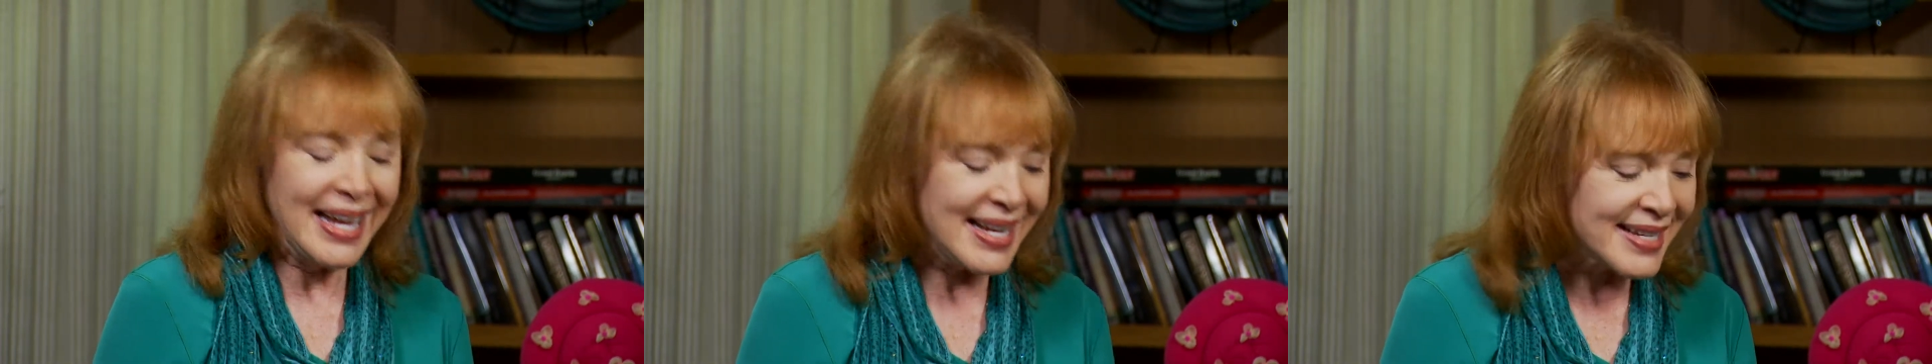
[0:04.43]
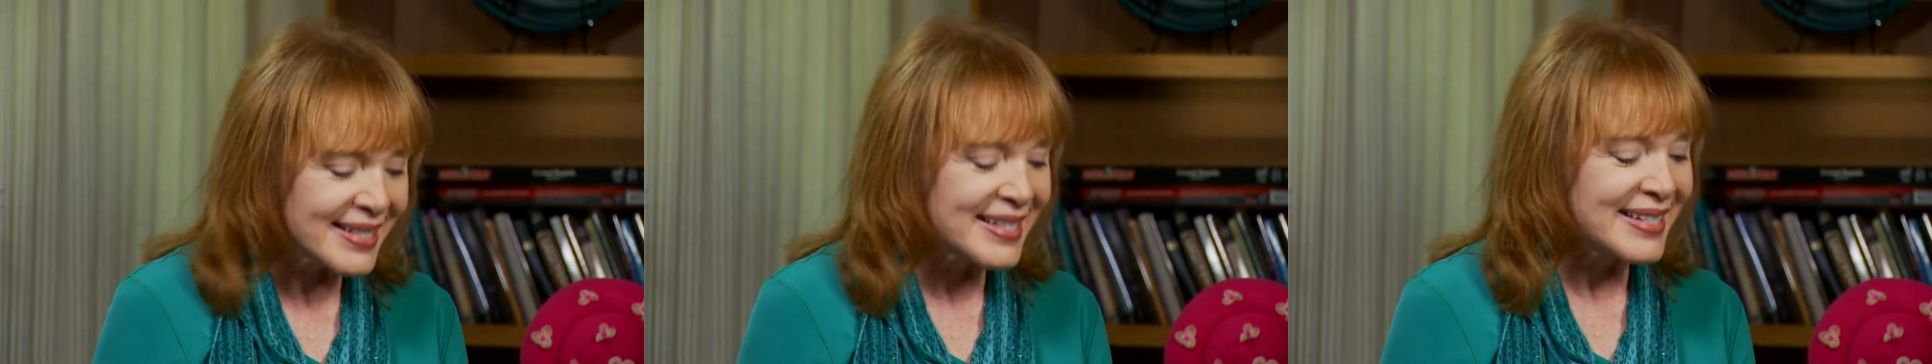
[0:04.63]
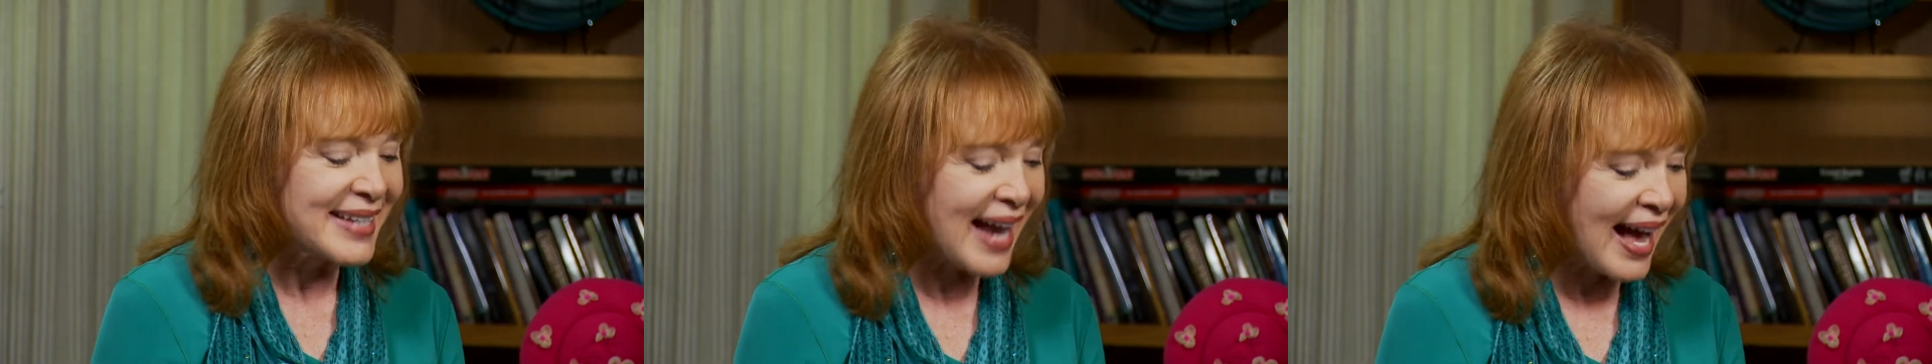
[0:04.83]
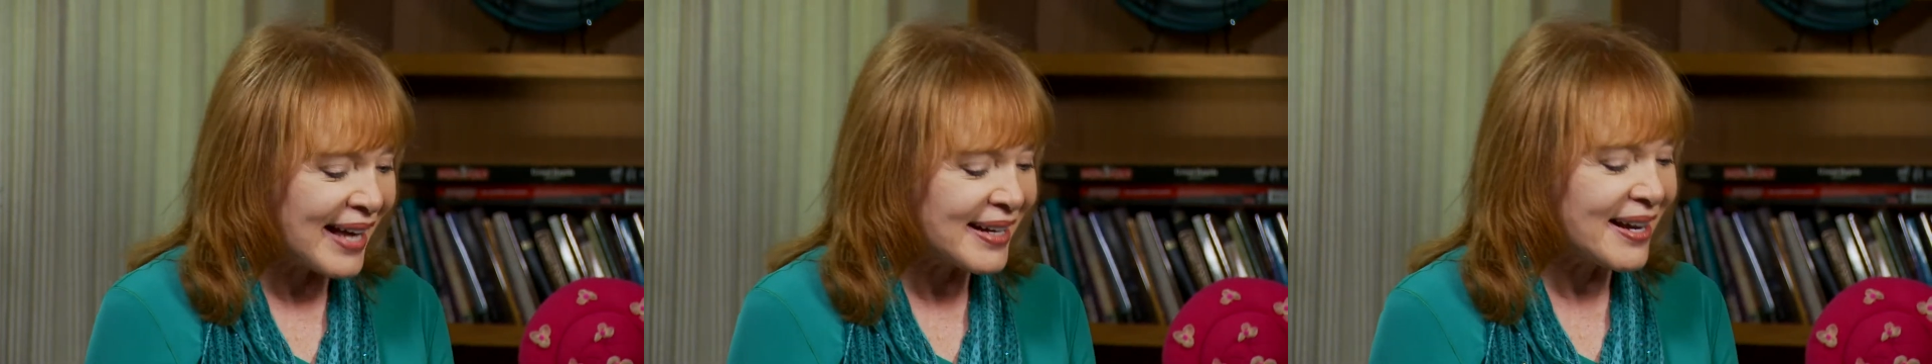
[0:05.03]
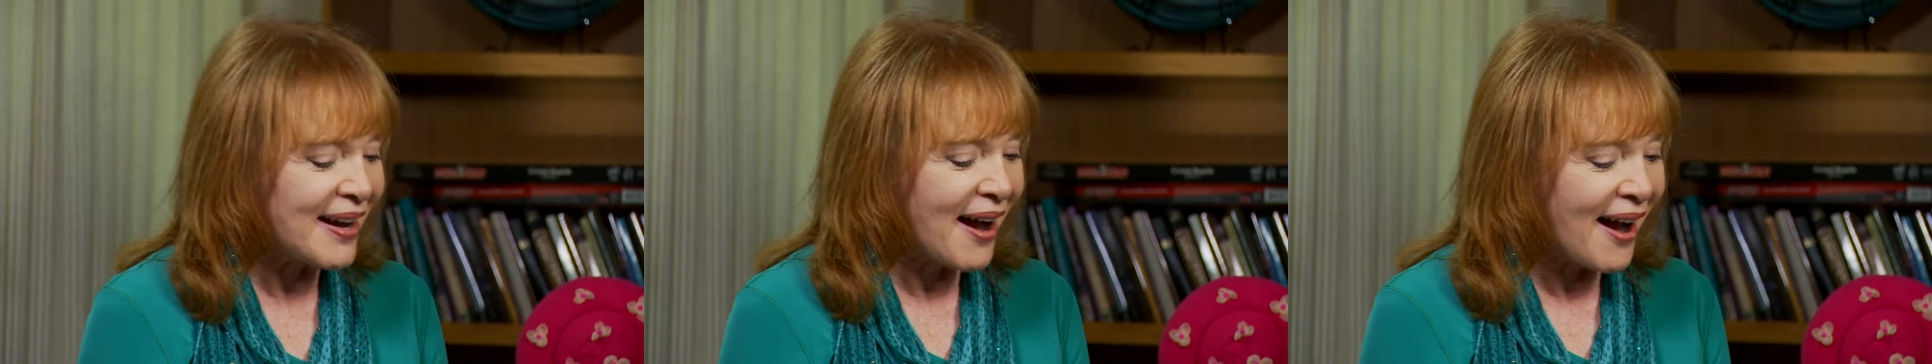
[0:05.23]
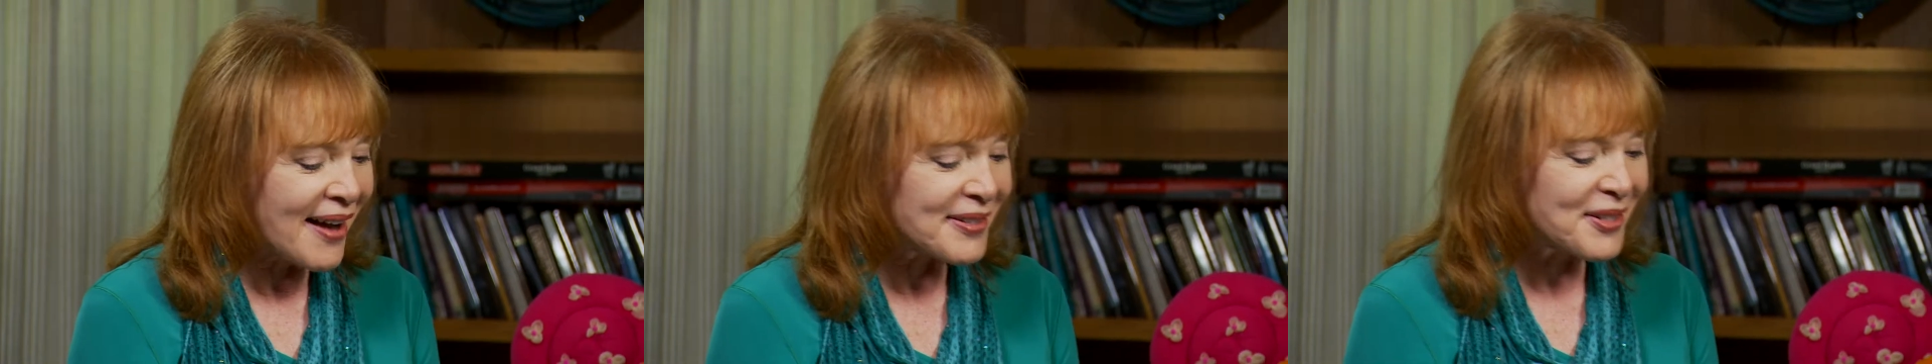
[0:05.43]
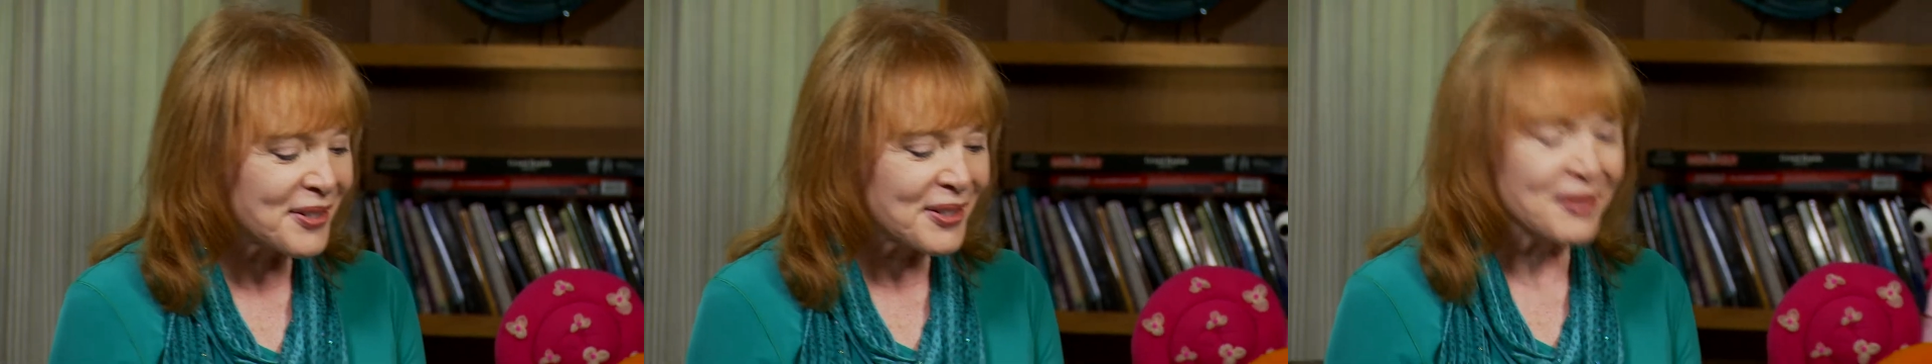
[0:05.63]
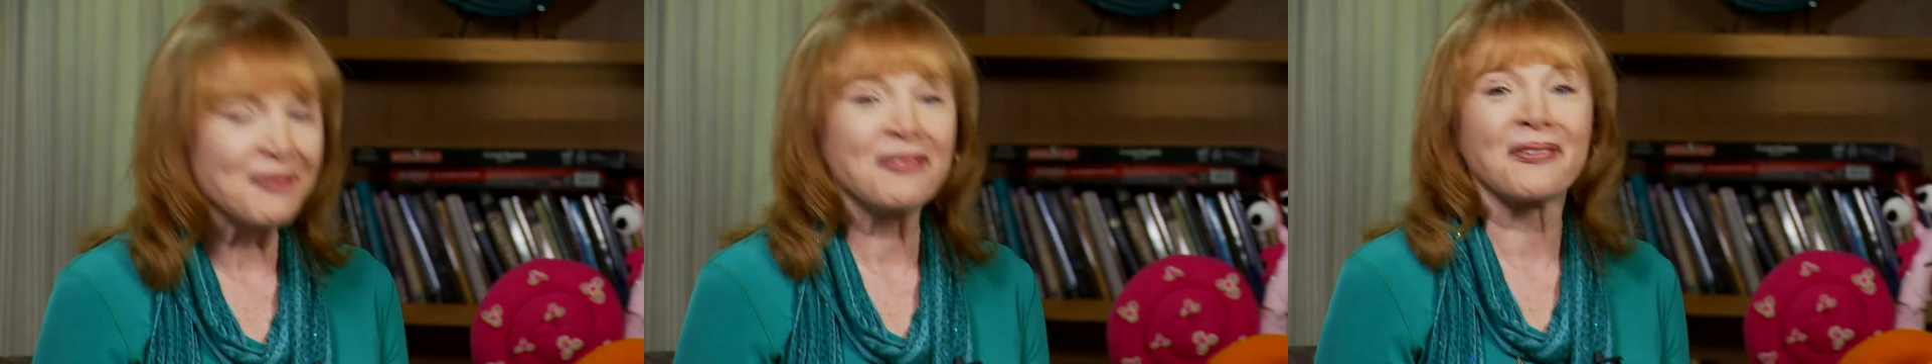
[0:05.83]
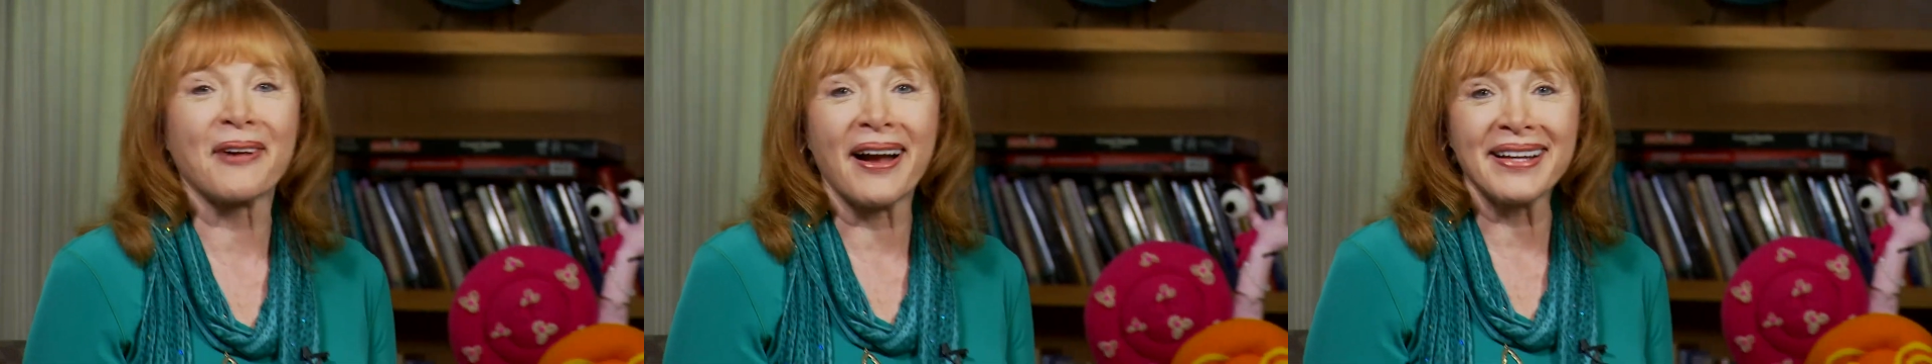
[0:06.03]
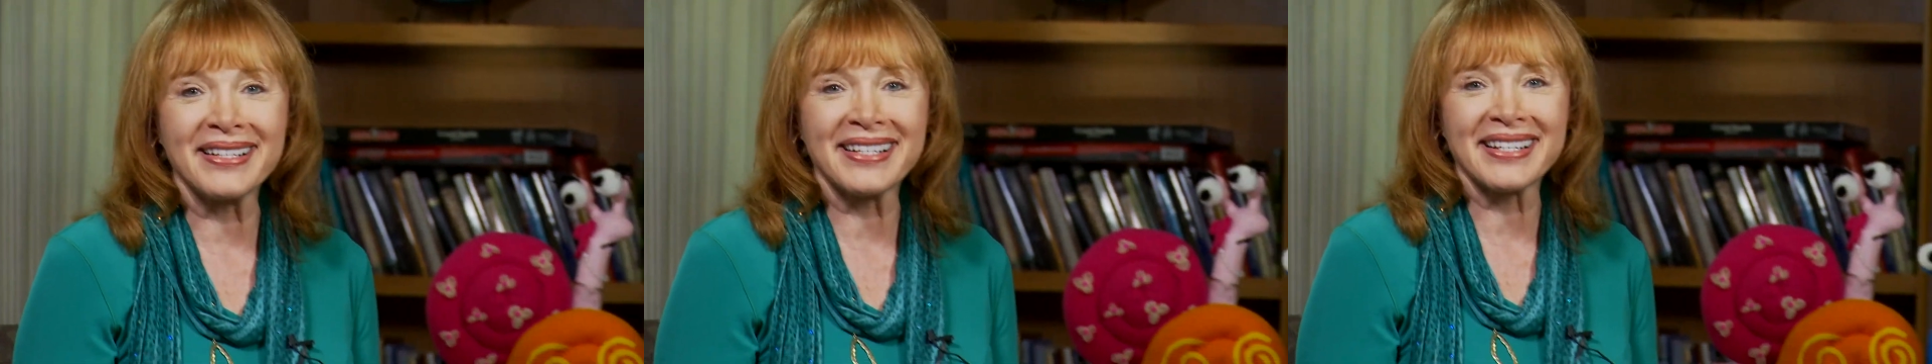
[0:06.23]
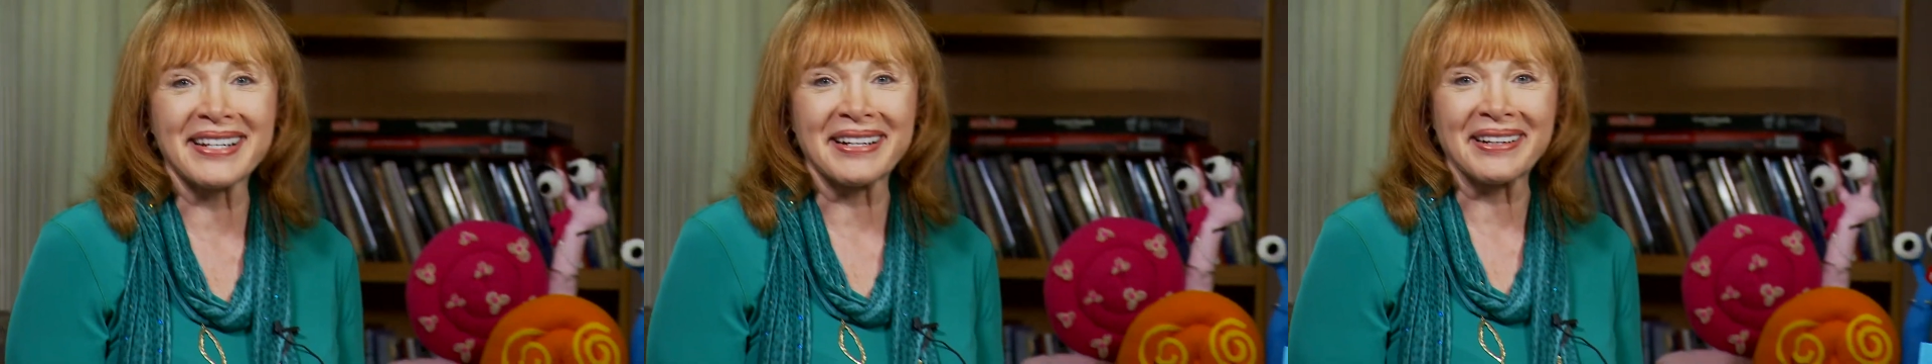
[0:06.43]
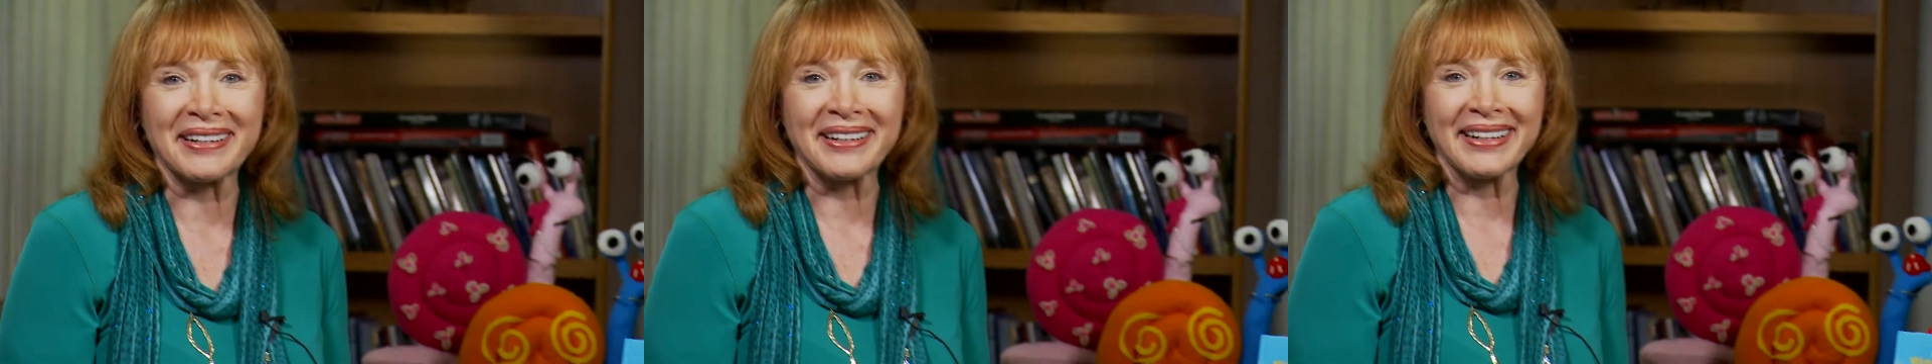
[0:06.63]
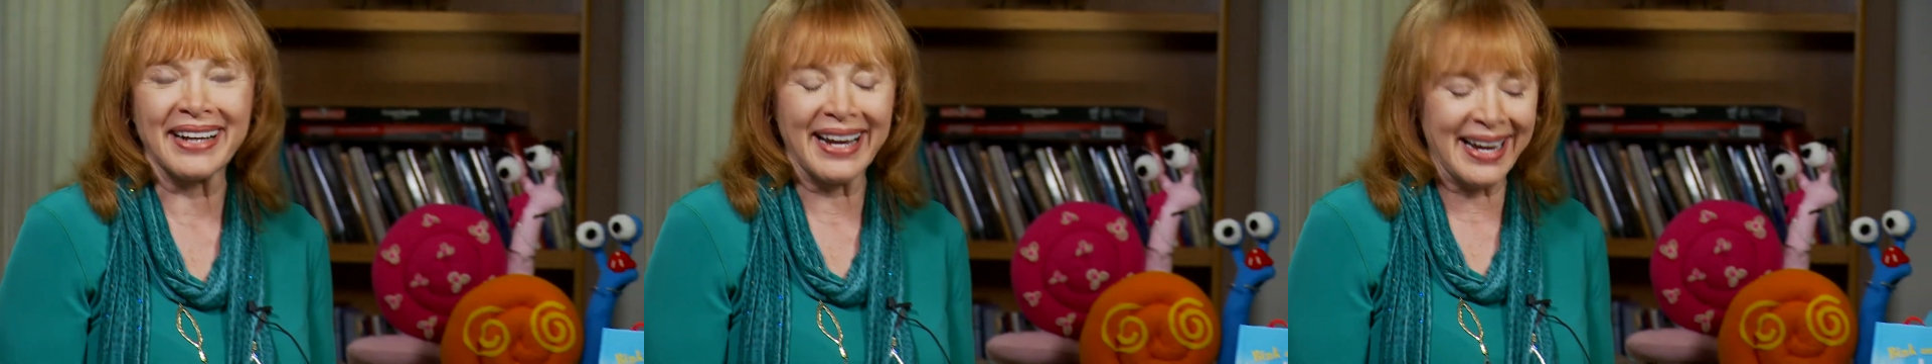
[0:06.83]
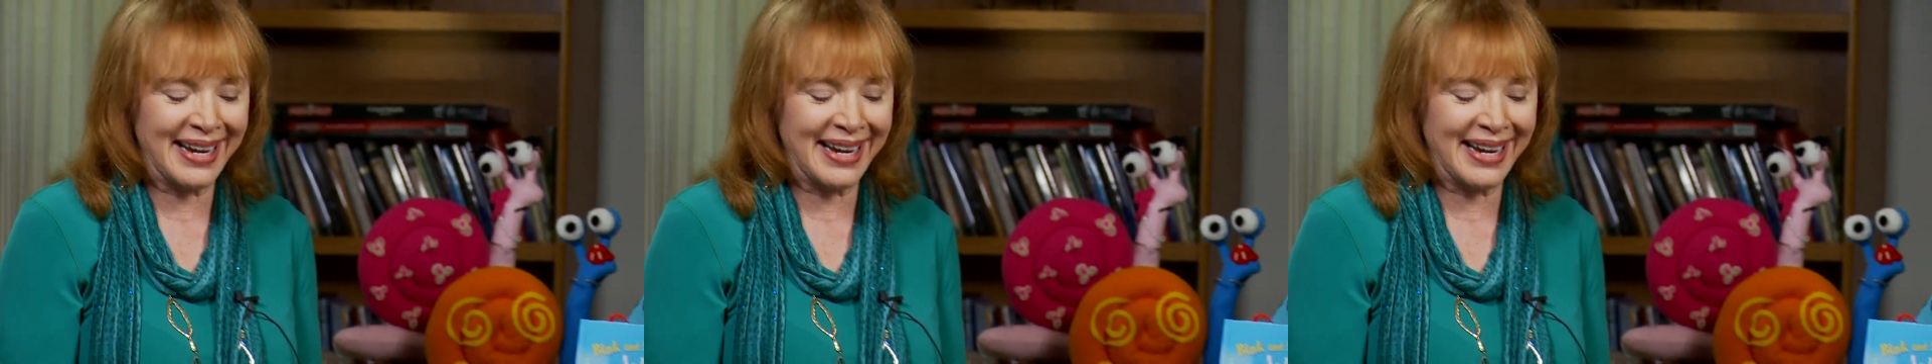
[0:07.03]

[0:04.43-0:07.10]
is Donna Frisinger,